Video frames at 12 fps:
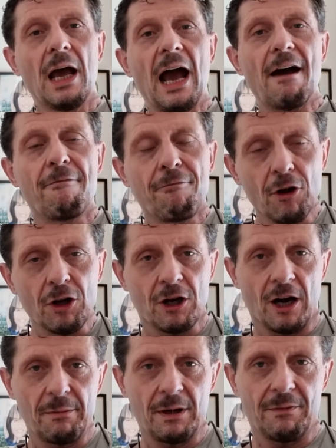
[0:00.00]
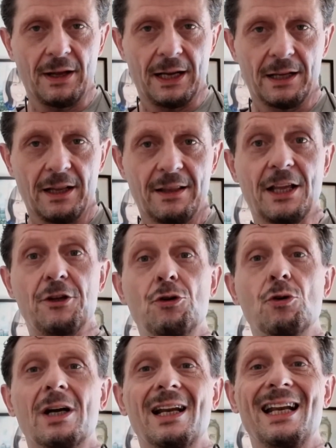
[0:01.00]
A full copy of that, that
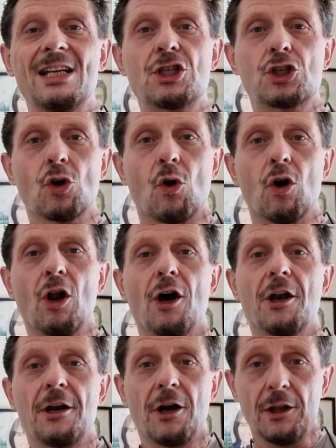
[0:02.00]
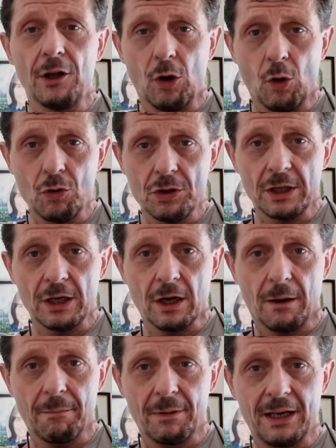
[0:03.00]
you can install on another hosting
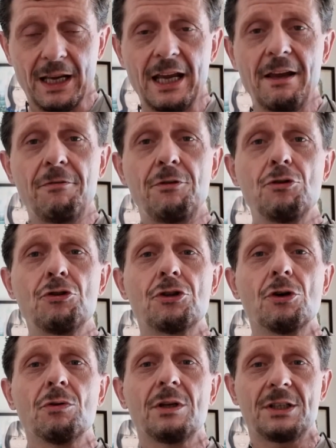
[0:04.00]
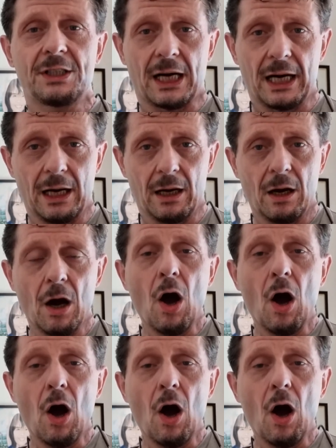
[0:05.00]
company if you so desire,